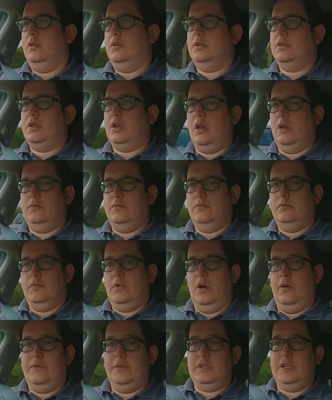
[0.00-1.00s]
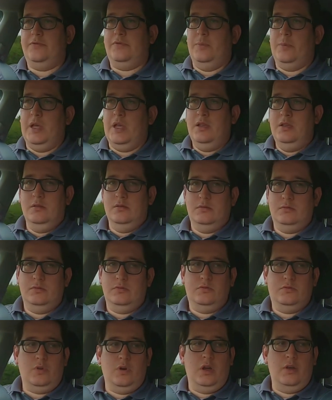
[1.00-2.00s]
So obviously for me,
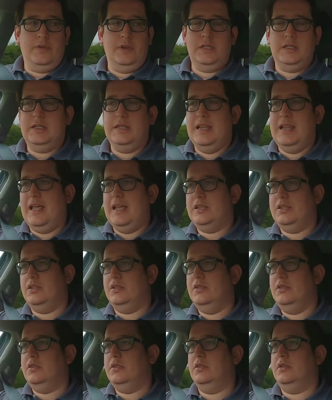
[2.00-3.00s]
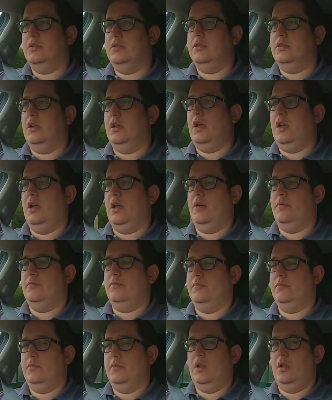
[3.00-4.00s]
driving lessons,
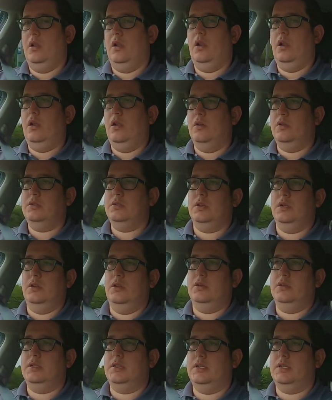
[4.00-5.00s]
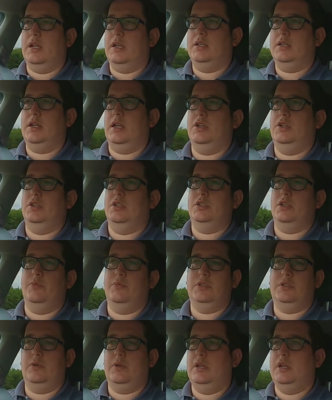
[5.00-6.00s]
lots and lots of sanitation. So
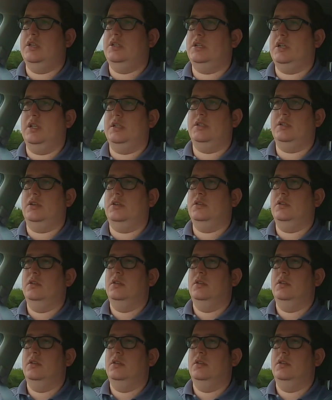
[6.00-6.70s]
between each lesson,